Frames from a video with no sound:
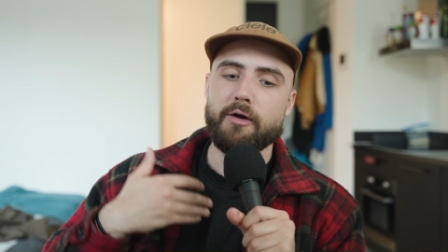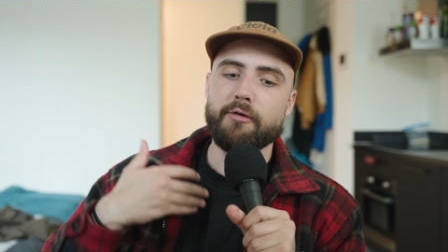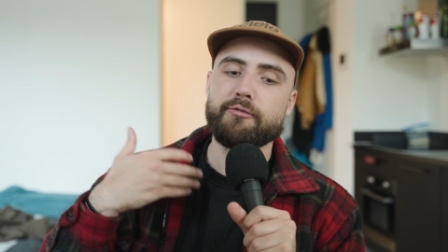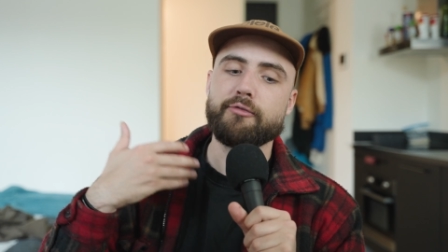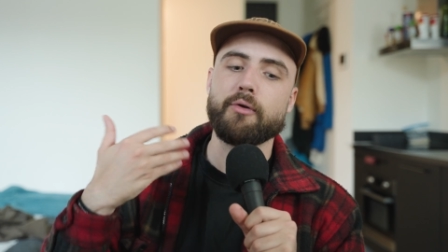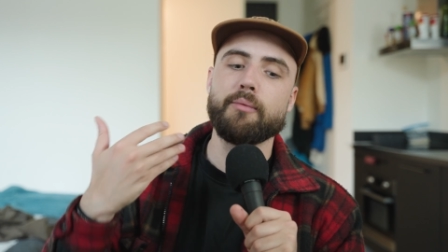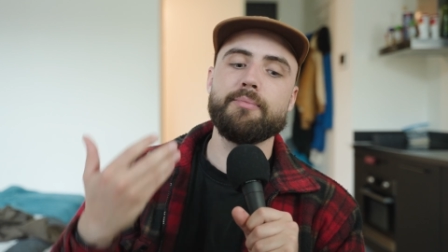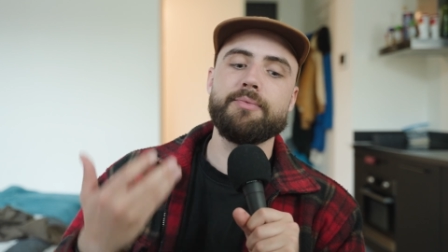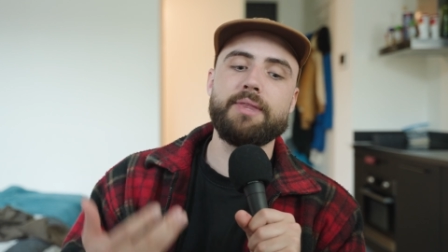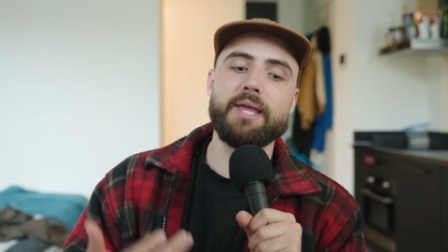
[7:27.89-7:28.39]

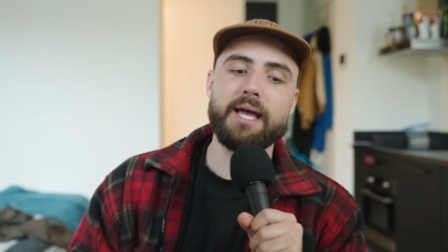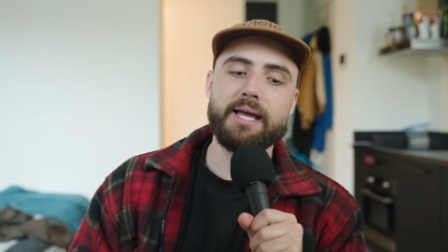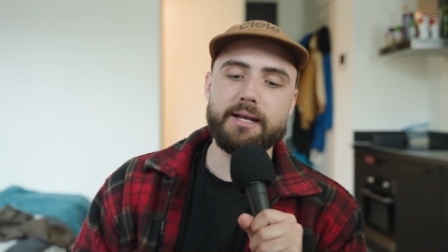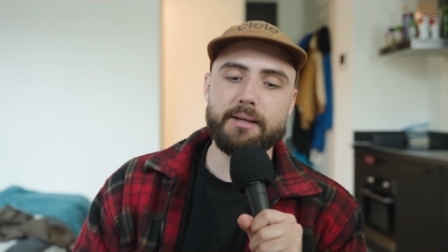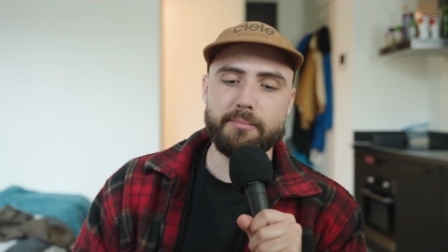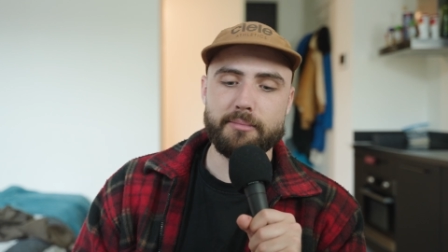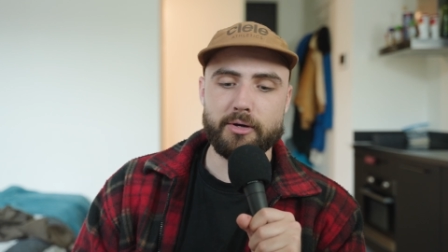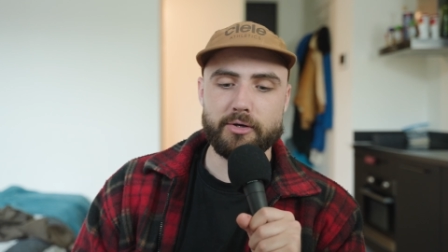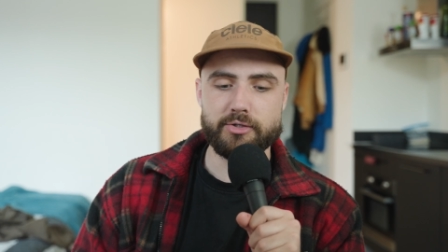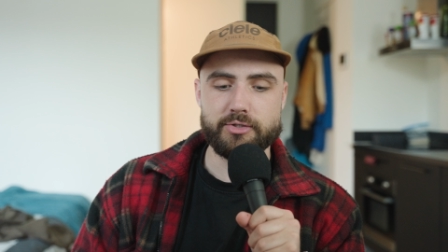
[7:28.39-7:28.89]
from that
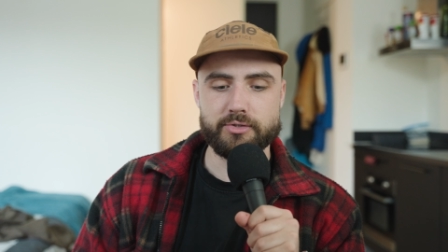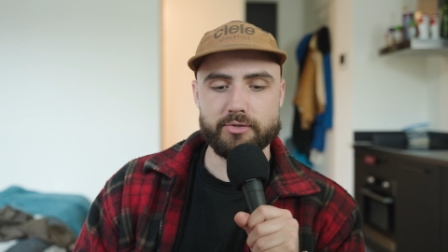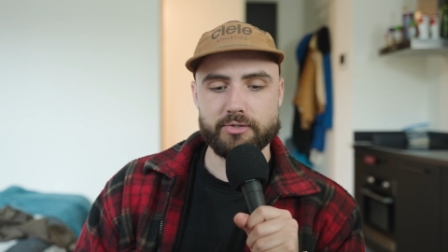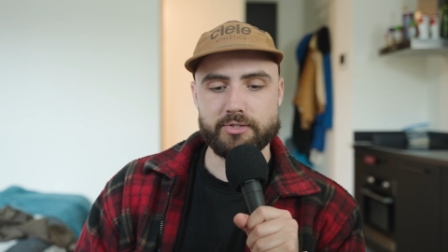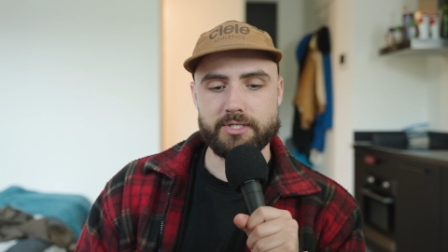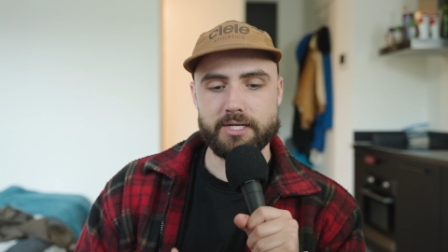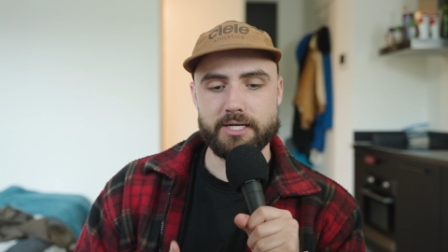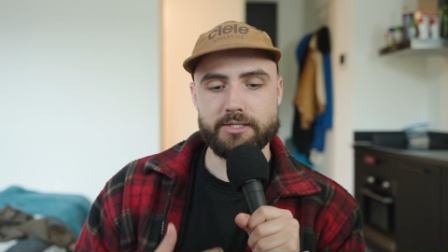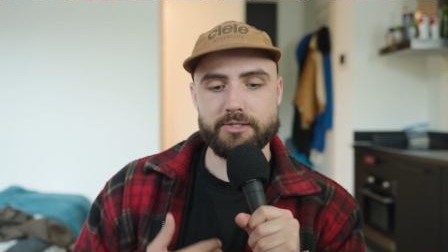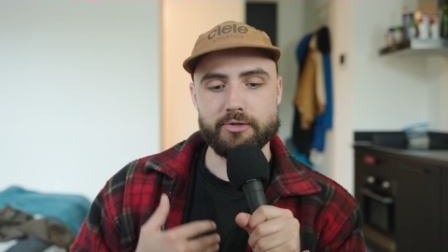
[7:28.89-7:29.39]
emotional
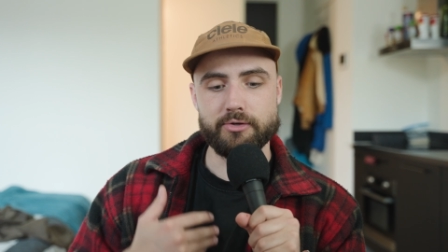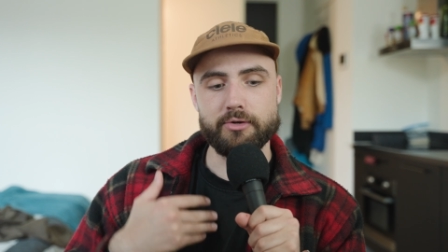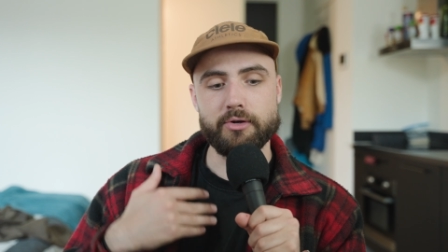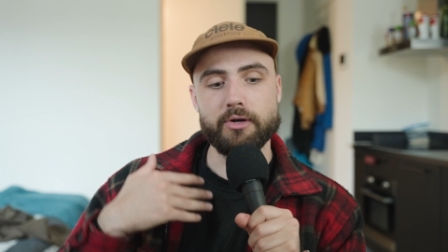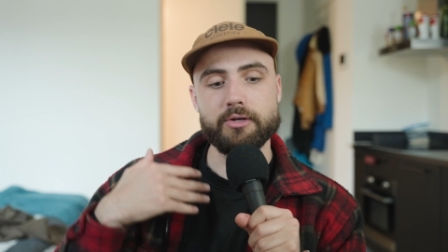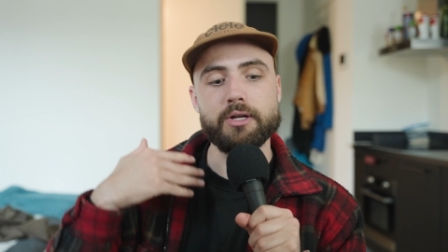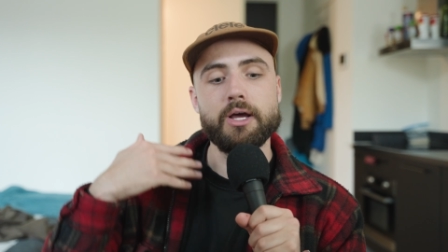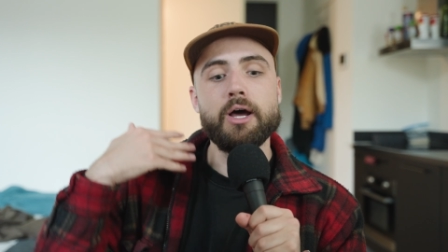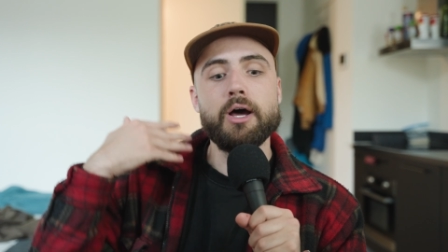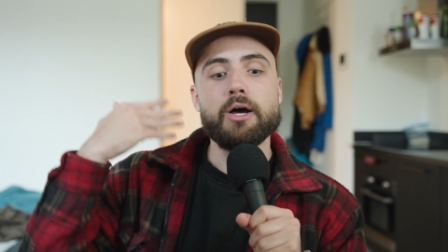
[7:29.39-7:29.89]
state you're
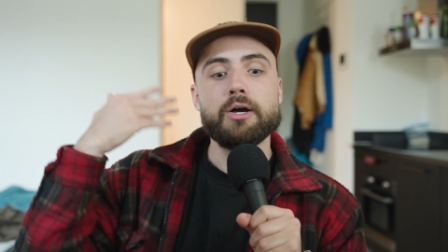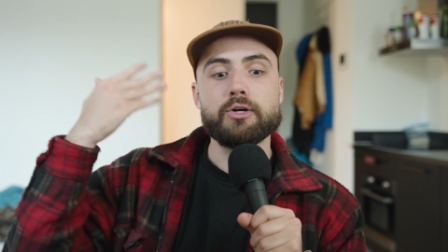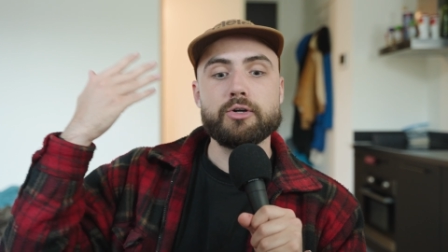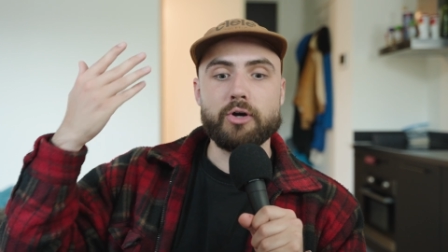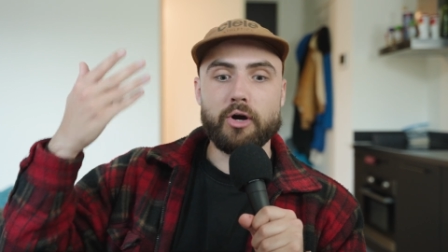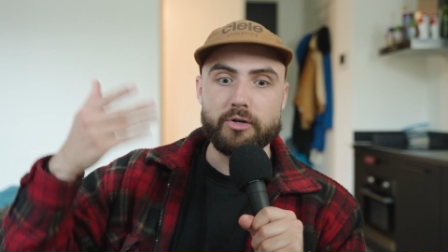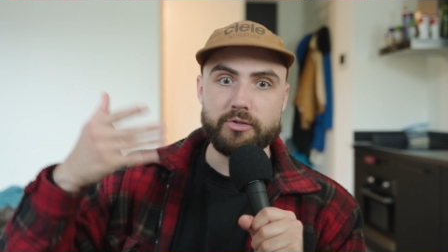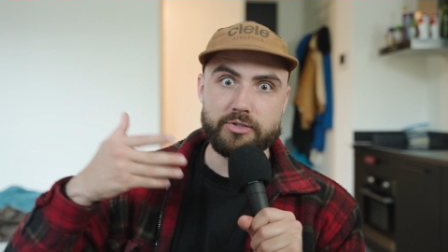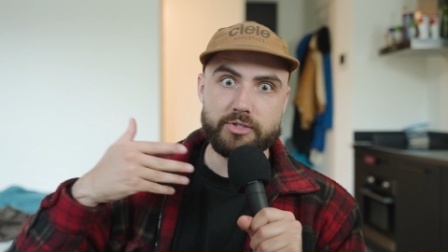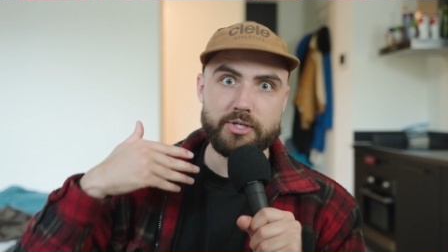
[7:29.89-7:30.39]
not
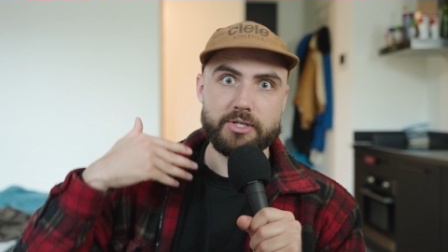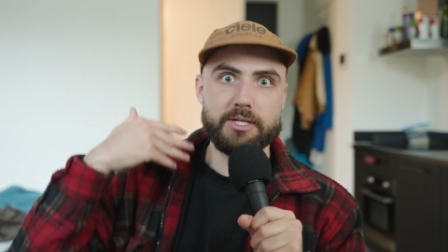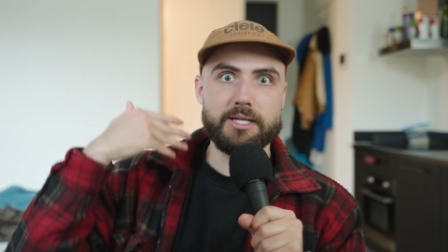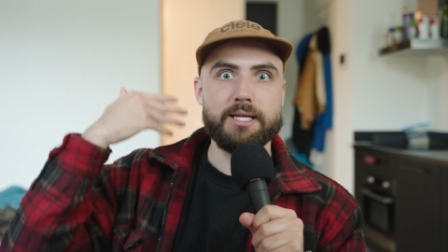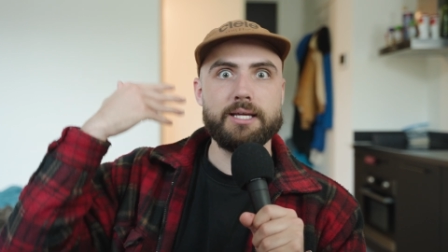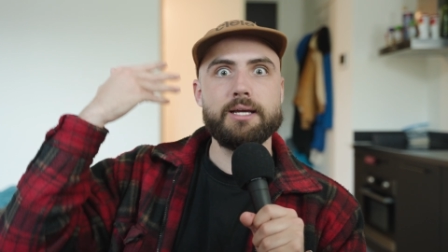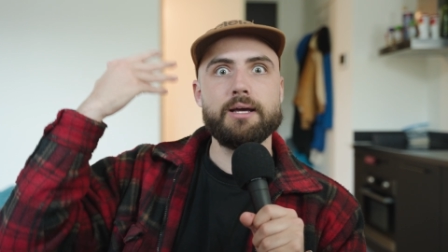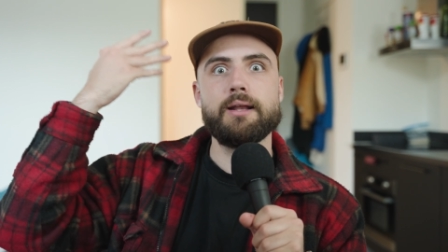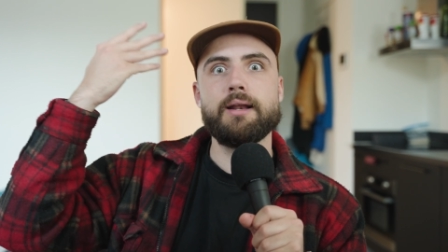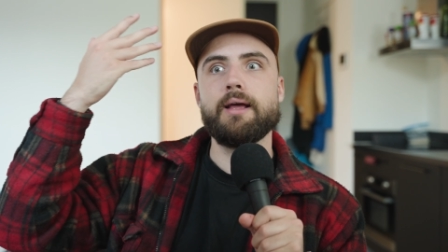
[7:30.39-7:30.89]

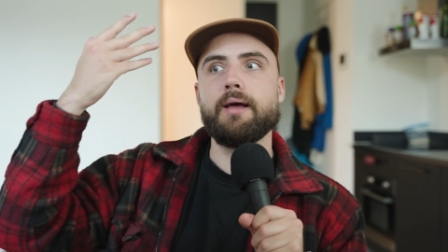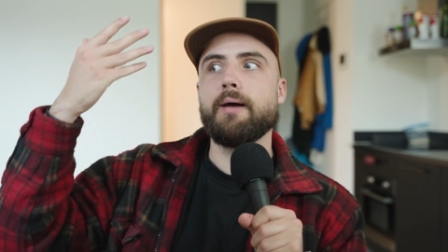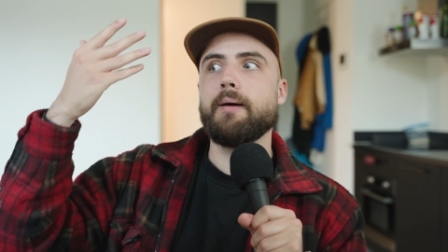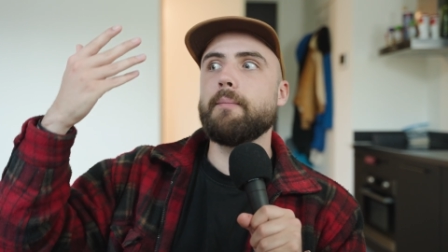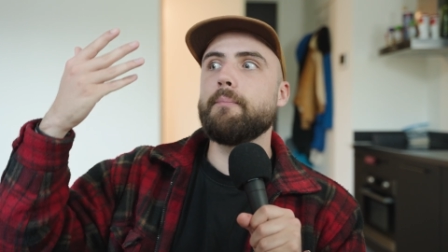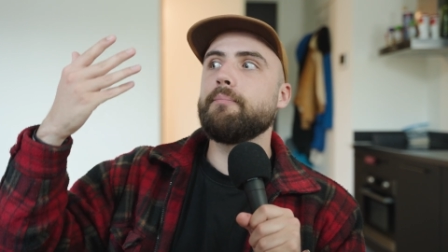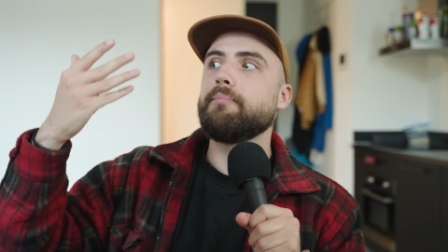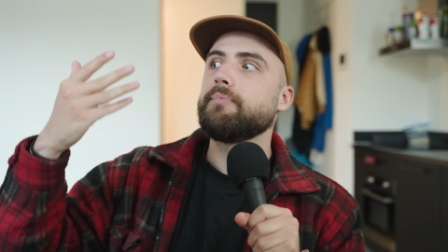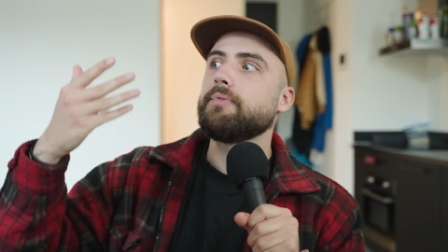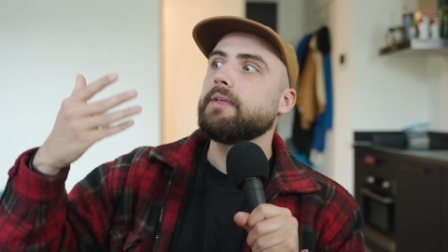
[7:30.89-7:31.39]
constantly gonna